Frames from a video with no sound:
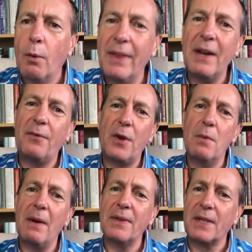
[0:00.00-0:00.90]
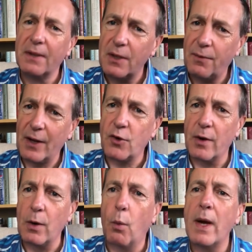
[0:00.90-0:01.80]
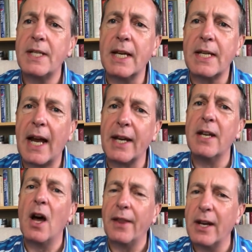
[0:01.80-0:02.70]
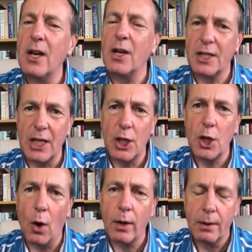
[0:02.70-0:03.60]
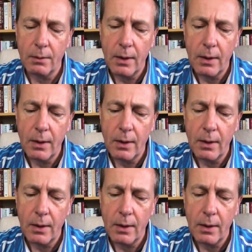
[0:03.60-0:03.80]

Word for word: Within a few months of this victory, Wessex had another nasty shock.